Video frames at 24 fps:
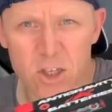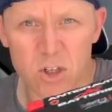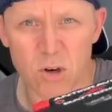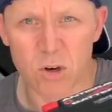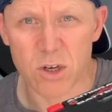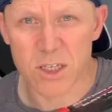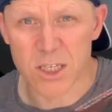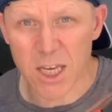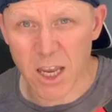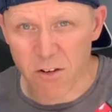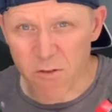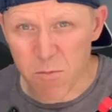So
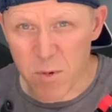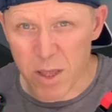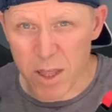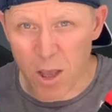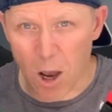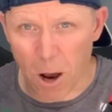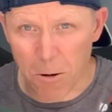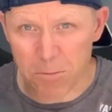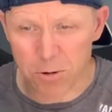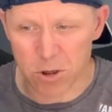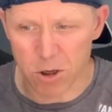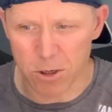it's given me the
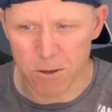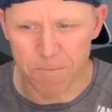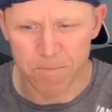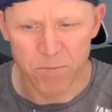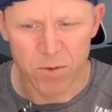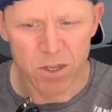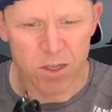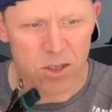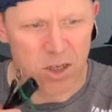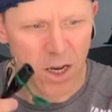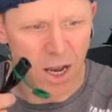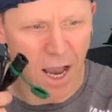option
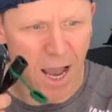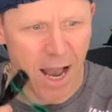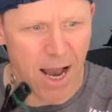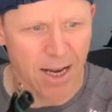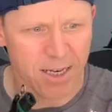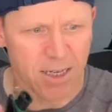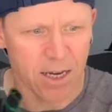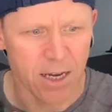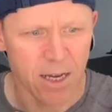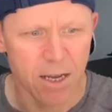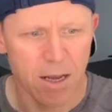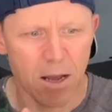to
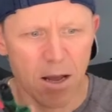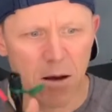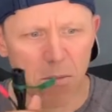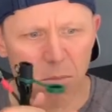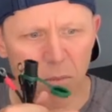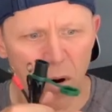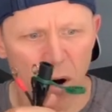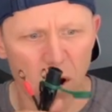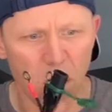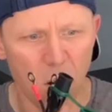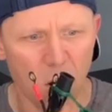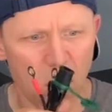add
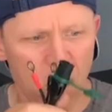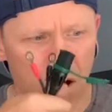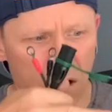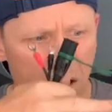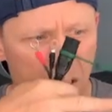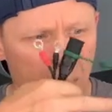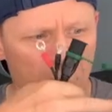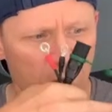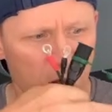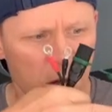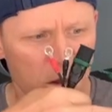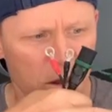more
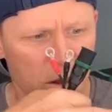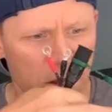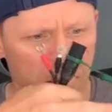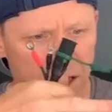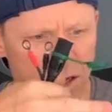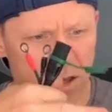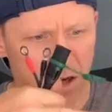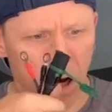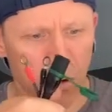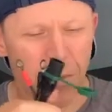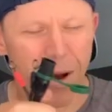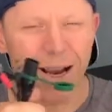
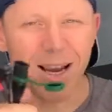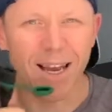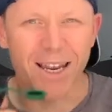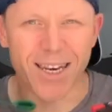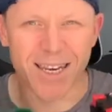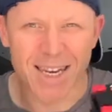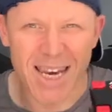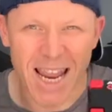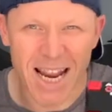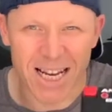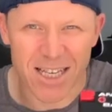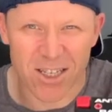things or make a
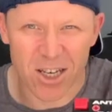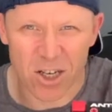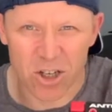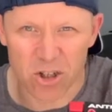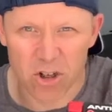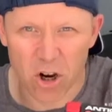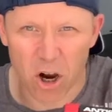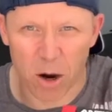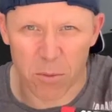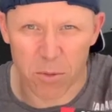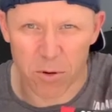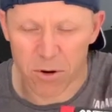neater
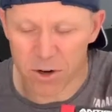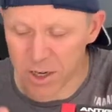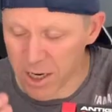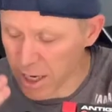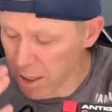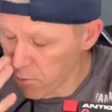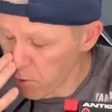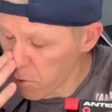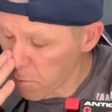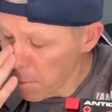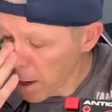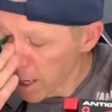job and
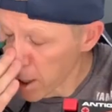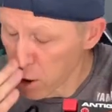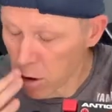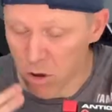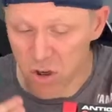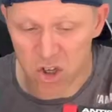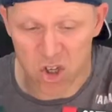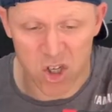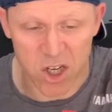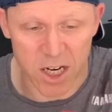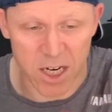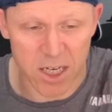deal with my
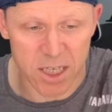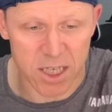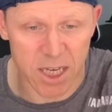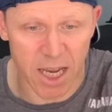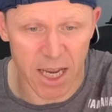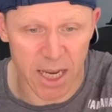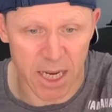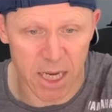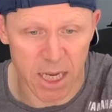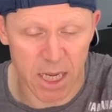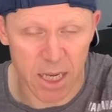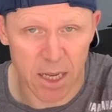
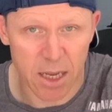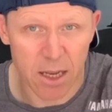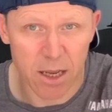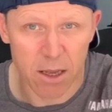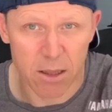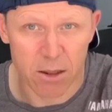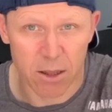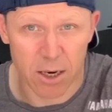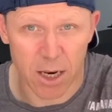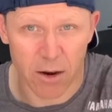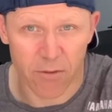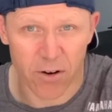OCD
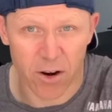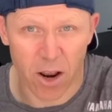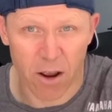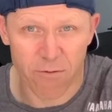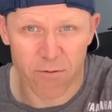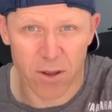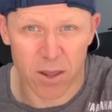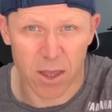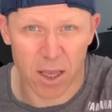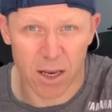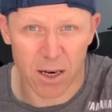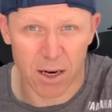than having
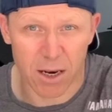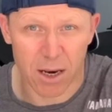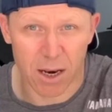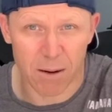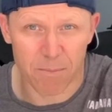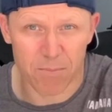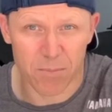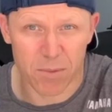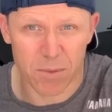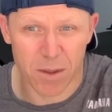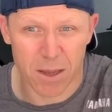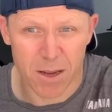everything
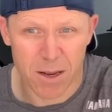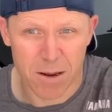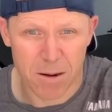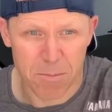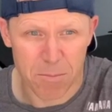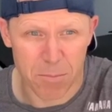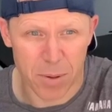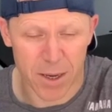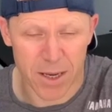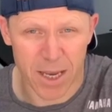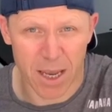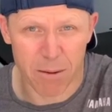
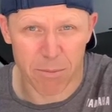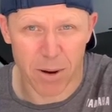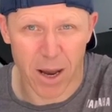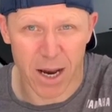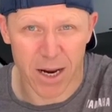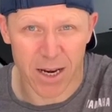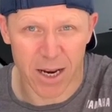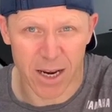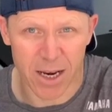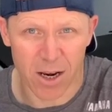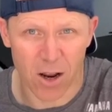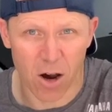
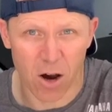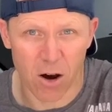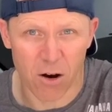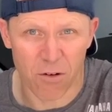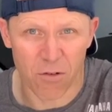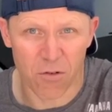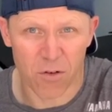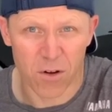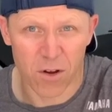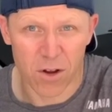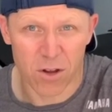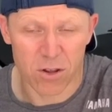piggybacking
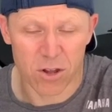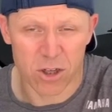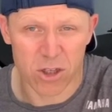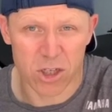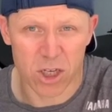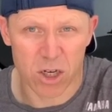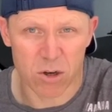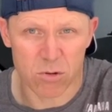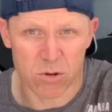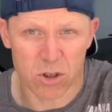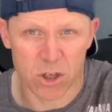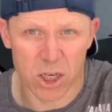off the
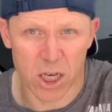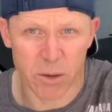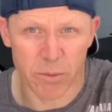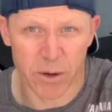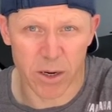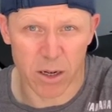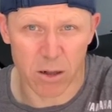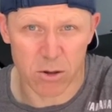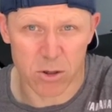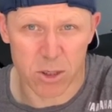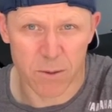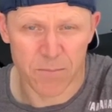two
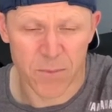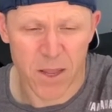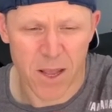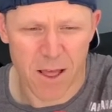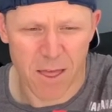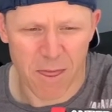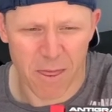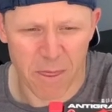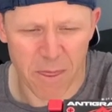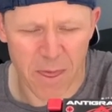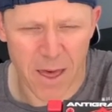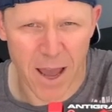terminals.
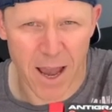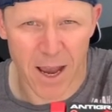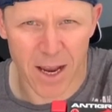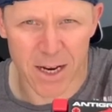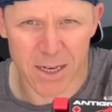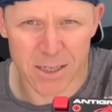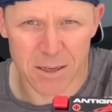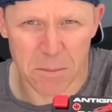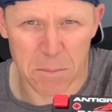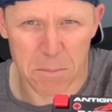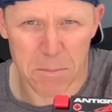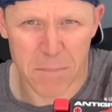That
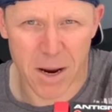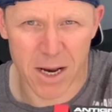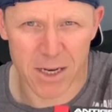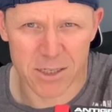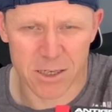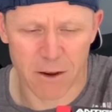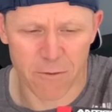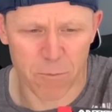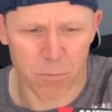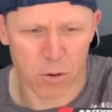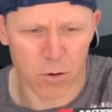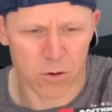is a
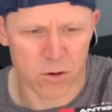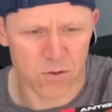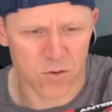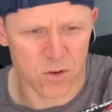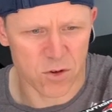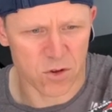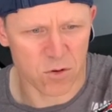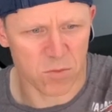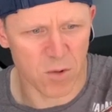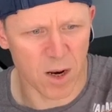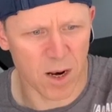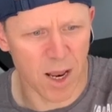massive plus for
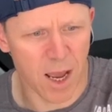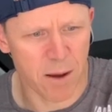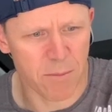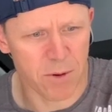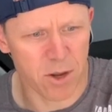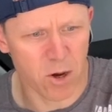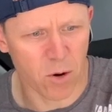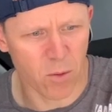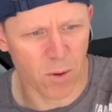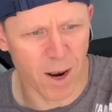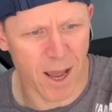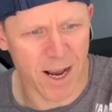somebody like
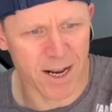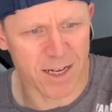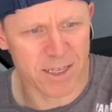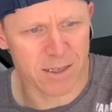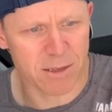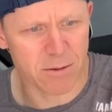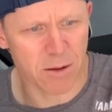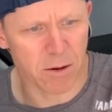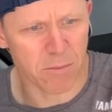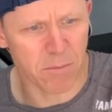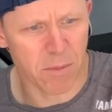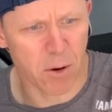me who
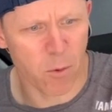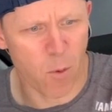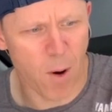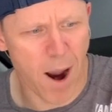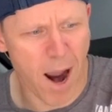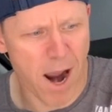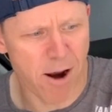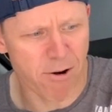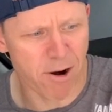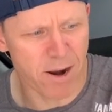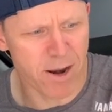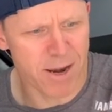likes my
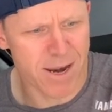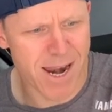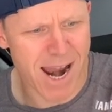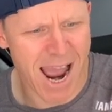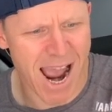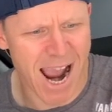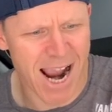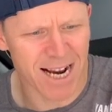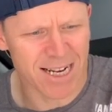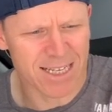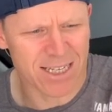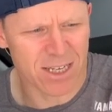wiring
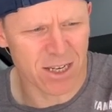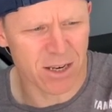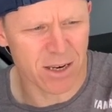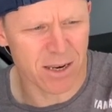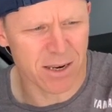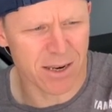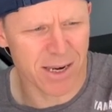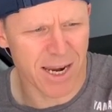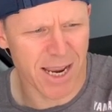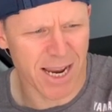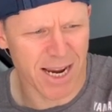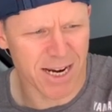nice
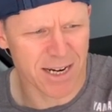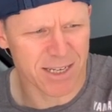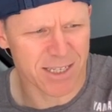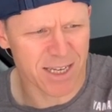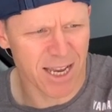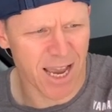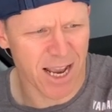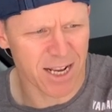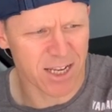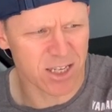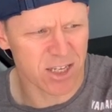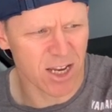and
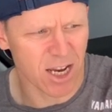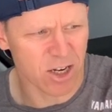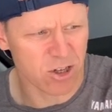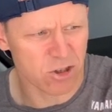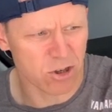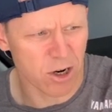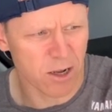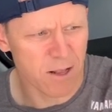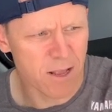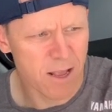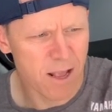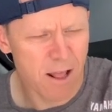neat,
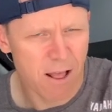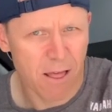etc.